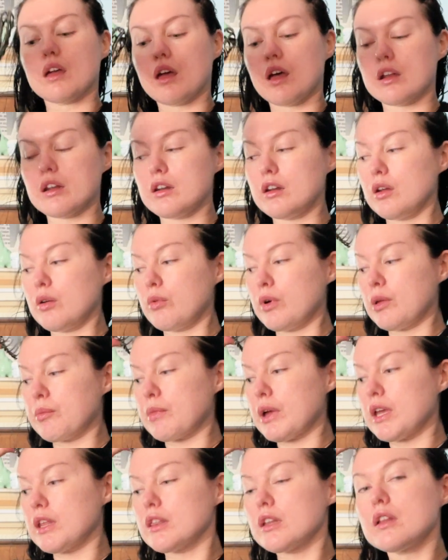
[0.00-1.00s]
I don't know where
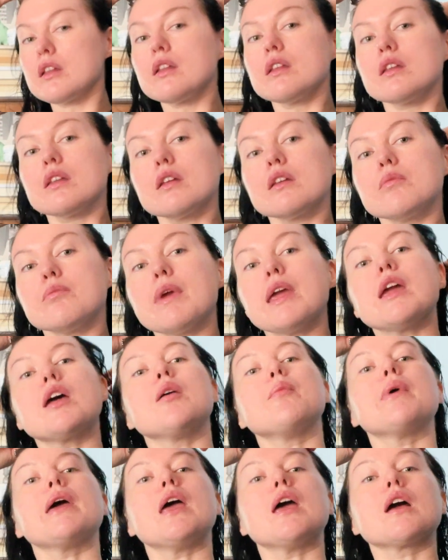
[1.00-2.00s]
my little
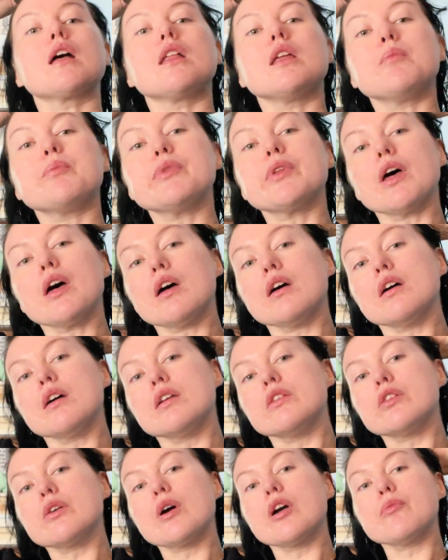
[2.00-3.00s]
makeup hair clips are,
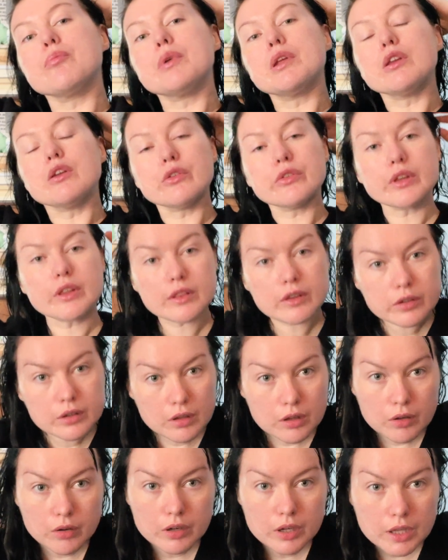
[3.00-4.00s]
so I've been using this
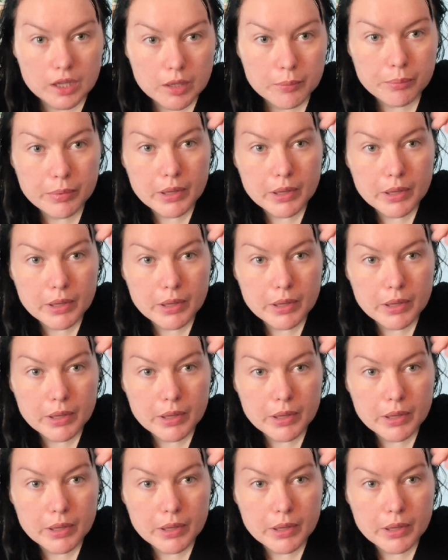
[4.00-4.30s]
claw clip.